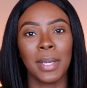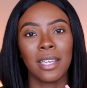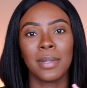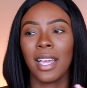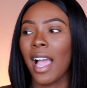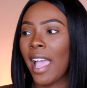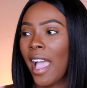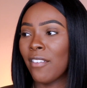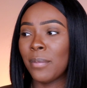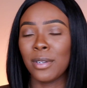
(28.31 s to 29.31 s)
makeup that I
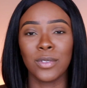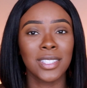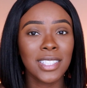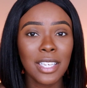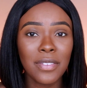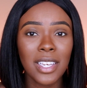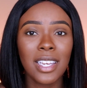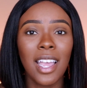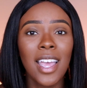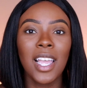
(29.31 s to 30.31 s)
have been
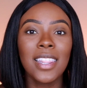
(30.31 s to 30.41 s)
receiving.